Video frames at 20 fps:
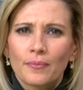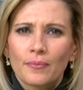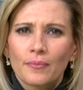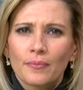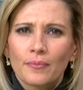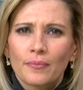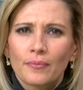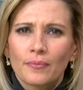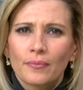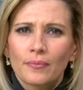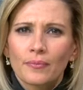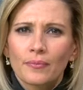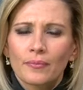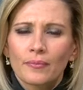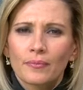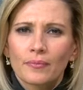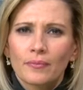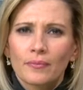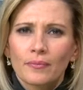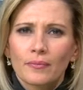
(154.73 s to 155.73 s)

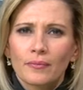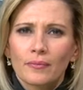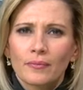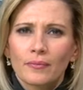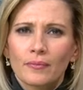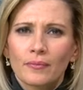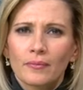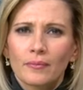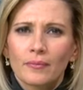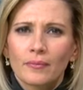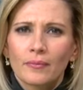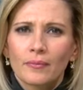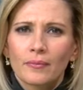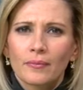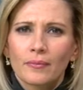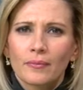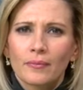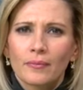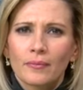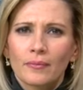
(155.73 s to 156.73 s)

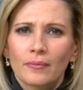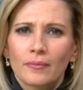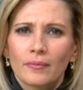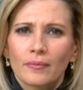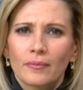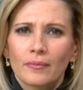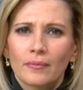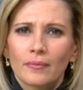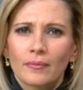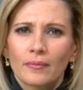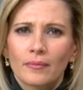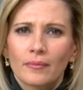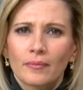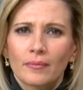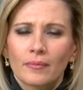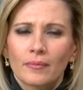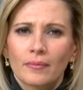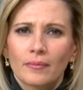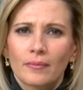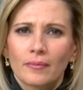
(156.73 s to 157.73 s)

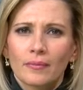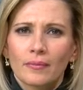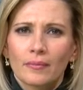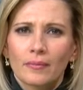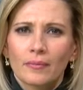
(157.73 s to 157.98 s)
[no speech]